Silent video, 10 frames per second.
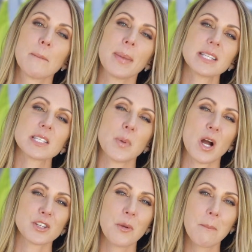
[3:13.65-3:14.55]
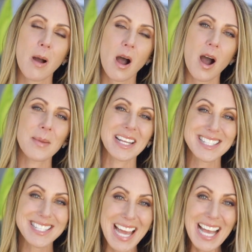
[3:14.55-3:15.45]
based upon your mom
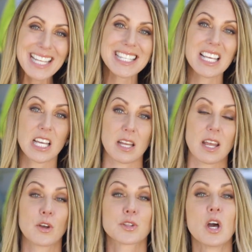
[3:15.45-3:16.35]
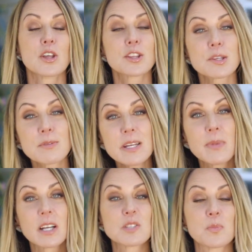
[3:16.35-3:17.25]
and dad's gut health 3
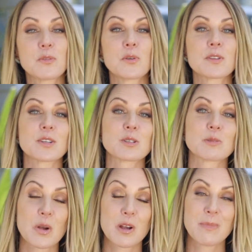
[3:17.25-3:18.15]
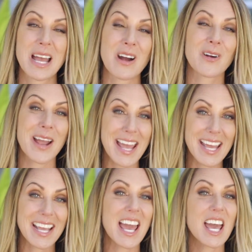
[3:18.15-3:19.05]
months before their sperm or
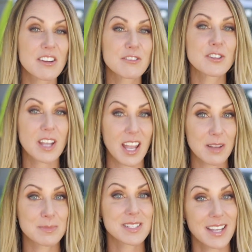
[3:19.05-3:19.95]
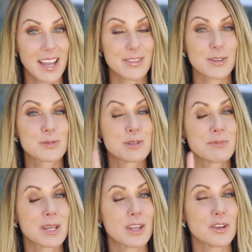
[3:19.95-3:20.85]
egg ever came together to
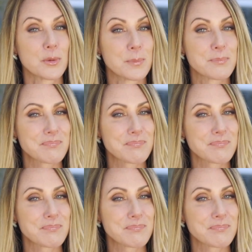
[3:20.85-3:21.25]
make you.